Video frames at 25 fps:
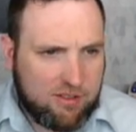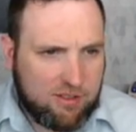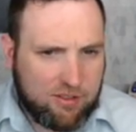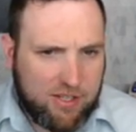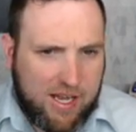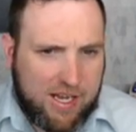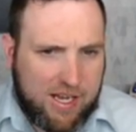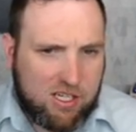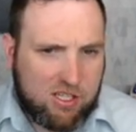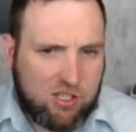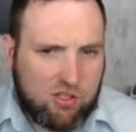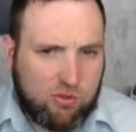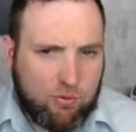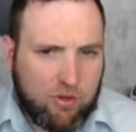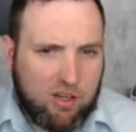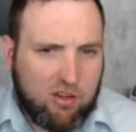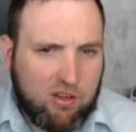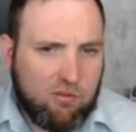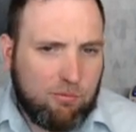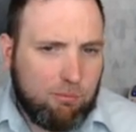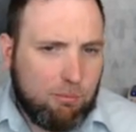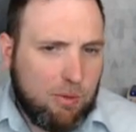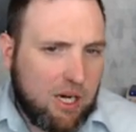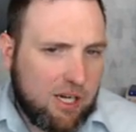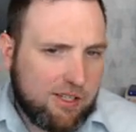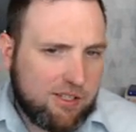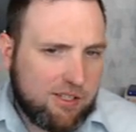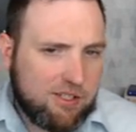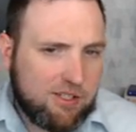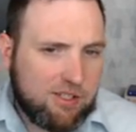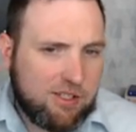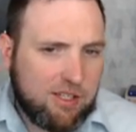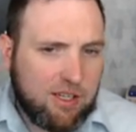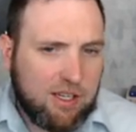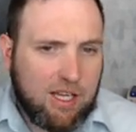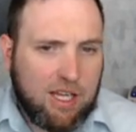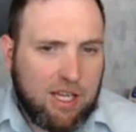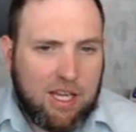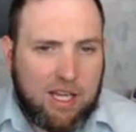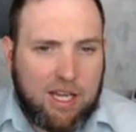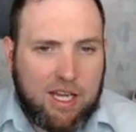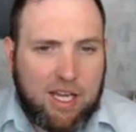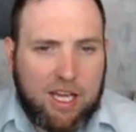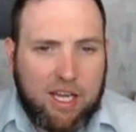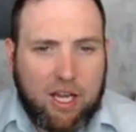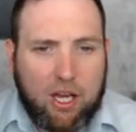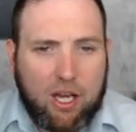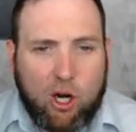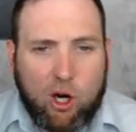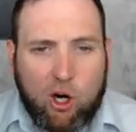The last twelve months,
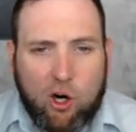it